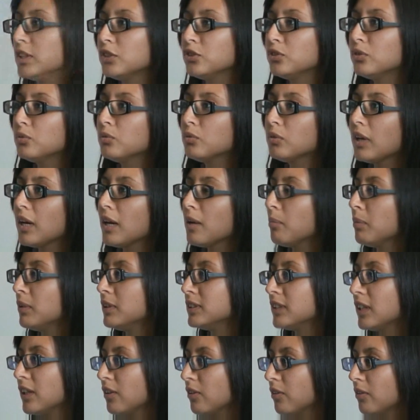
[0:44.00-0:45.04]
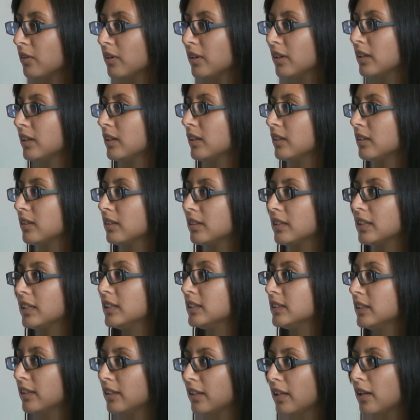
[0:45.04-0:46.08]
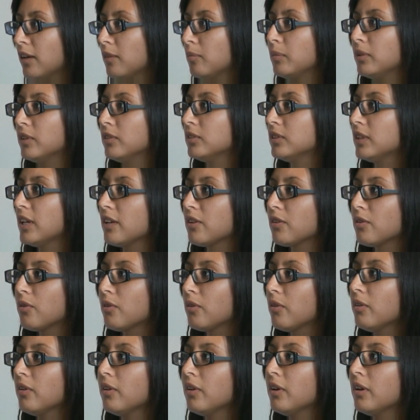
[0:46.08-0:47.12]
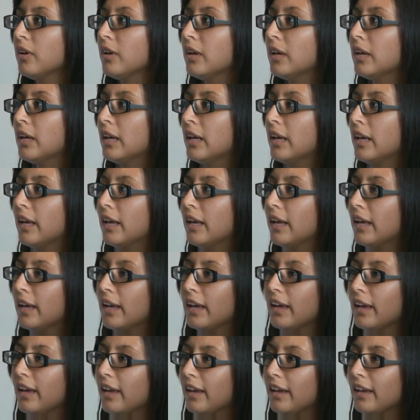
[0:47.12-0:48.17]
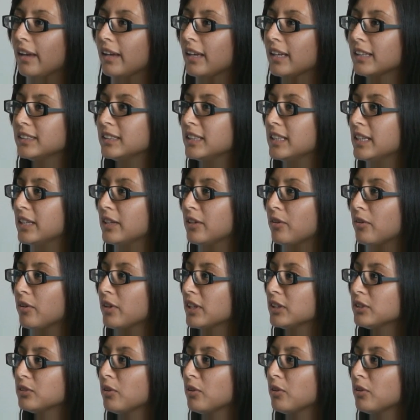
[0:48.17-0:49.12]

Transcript: I never thought about if I'm here today, but not tomorrow. What I say is